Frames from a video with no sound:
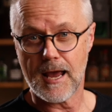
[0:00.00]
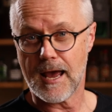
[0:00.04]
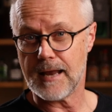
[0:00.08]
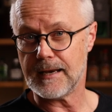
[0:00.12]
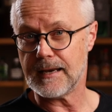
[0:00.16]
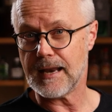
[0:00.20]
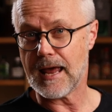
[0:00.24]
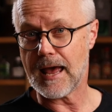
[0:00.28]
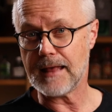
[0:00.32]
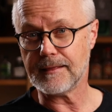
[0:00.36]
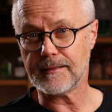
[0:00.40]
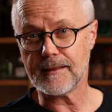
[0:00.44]

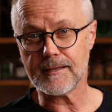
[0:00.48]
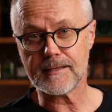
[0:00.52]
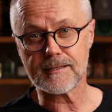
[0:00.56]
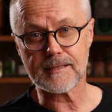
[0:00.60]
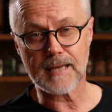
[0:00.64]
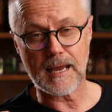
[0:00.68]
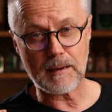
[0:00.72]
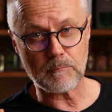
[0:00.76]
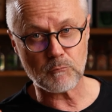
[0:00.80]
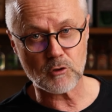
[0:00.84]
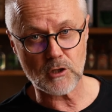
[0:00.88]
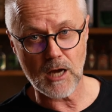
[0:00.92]
and at the
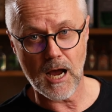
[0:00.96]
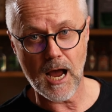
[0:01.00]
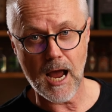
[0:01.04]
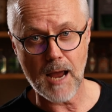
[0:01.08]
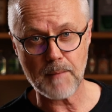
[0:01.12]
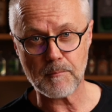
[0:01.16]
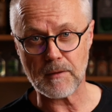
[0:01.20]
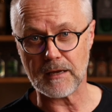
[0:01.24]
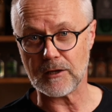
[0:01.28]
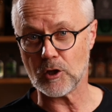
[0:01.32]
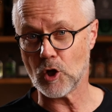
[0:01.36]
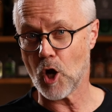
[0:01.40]
same
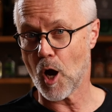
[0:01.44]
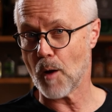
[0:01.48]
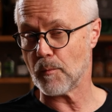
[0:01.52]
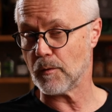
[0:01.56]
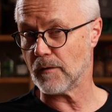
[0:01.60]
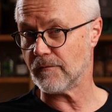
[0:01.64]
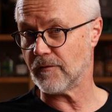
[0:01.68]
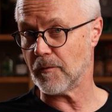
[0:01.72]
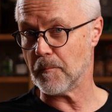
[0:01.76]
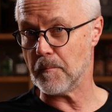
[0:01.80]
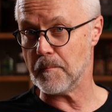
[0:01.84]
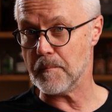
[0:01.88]
time a couple
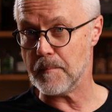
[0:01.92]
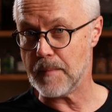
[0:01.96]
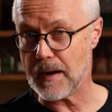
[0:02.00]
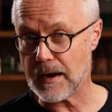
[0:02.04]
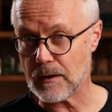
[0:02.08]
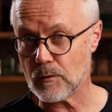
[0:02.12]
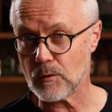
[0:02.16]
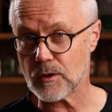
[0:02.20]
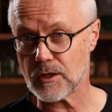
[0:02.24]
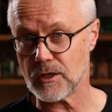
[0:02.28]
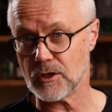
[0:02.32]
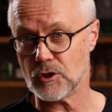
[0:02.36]
of
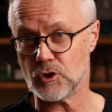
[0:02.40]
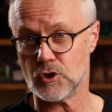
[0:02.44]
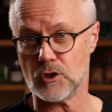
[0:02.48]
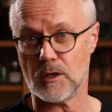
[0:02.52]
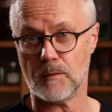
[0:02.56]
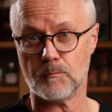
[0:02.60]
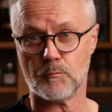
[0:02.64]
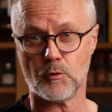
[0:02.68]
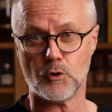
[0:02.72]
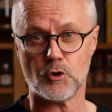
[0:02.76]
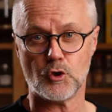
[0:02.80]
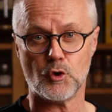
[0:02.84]
American
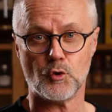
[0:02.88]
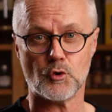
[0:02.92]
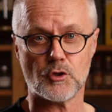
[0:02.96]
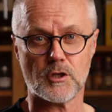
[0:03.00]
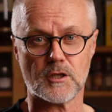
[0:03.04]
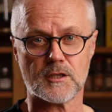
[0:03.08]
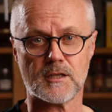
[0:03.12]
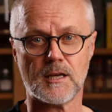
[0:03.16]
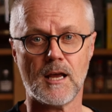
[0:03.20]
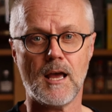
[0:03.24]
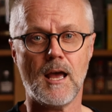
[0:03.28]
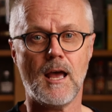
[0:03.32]
gin
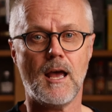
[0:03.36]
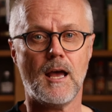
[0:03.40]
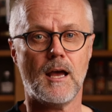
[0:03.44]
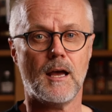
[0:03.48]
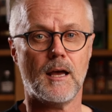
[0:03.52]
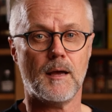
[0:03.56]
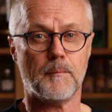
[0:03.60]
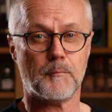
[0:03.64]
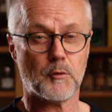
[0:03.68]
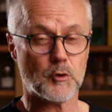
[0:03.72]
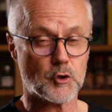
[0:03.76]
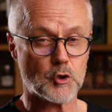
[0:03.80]
producers
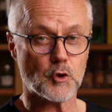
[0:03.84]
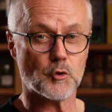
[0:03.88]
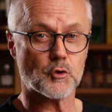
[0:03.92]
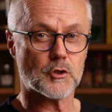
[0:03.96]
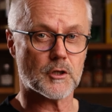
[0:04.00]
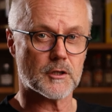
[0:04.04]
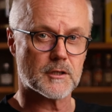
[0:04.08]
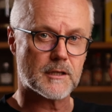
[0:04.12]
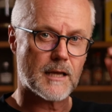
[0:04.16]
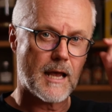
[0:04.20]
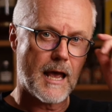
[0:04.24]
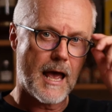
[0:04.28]

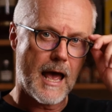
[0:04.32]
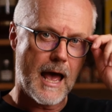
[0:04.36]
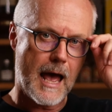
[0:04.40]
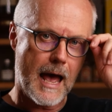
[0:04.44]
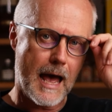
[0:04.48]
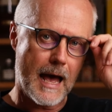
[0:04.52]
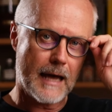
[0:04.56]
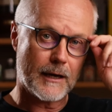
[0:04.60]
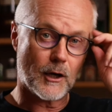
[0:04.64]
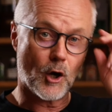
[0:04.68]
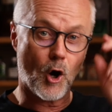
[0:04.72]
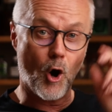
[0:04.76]

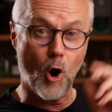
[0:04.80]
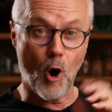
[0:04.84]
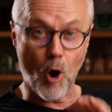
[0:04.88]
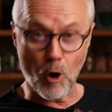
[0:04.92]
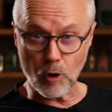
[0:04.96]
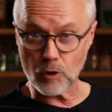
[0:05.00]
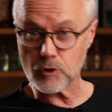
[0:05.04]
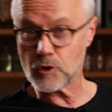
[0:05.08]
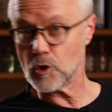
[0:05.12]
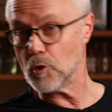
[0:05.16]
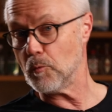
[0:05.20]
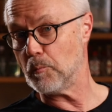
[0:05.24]
had
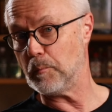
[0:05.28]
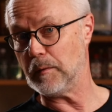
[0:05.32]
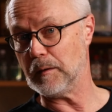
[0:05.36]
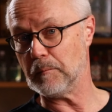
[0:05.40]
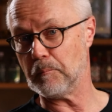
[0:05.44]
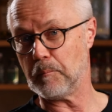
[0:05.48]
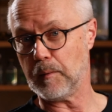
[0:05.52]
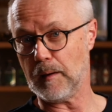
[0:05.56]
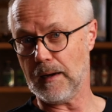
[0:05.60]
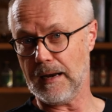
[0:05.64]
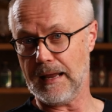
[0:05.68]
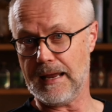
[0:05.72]
also
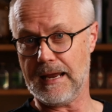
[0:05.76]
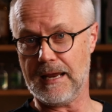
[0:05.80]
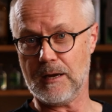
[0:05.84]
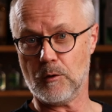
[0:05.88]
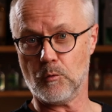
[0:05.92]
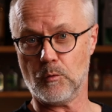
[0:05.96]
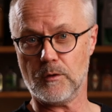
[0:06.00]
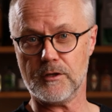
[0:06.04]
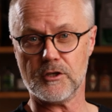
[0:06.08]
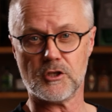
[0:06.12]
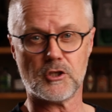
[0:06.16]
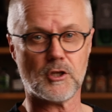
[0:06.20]
been
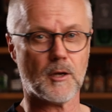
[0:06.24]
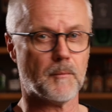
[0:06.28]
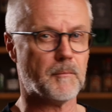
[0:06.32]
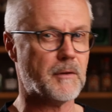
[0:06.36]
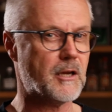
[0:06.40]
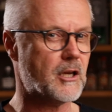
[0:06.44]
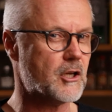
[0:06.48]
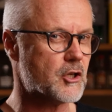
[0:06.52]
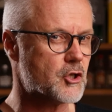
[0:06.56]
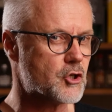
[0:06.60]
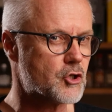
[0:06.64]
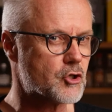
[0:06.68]
playing with some
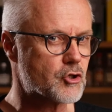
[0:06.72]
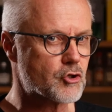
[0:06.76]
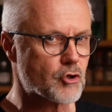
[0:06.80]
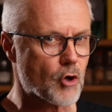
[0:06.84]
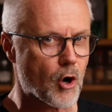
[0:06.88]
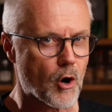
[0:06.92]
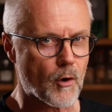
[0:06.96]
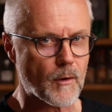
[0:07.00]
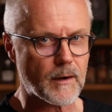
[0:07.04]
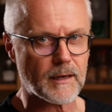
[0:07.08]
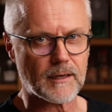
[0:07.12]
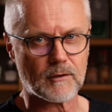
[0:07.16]

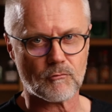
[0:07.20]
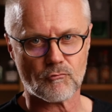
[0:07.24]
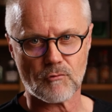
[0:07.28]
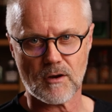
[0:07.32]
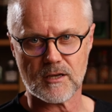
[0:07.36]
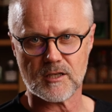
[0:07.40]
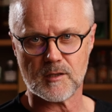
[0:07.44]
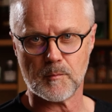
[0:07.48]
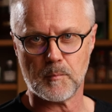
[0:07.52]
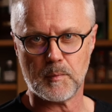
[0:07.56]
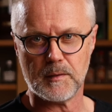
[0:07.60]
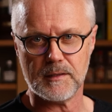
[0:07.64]
historic
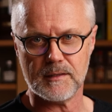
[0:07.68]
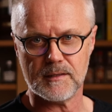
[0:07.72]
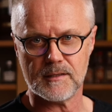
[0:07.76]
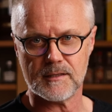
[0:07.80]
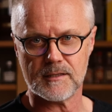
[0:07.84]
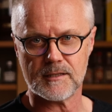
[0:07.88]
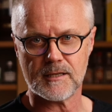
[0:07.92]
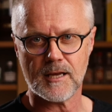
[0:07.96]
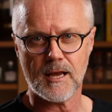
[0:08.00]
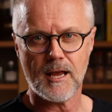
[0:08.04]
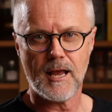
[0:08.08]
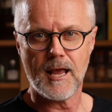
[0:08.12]

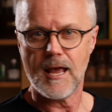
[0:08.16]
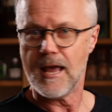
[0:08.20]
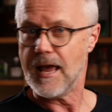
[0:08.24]
recipes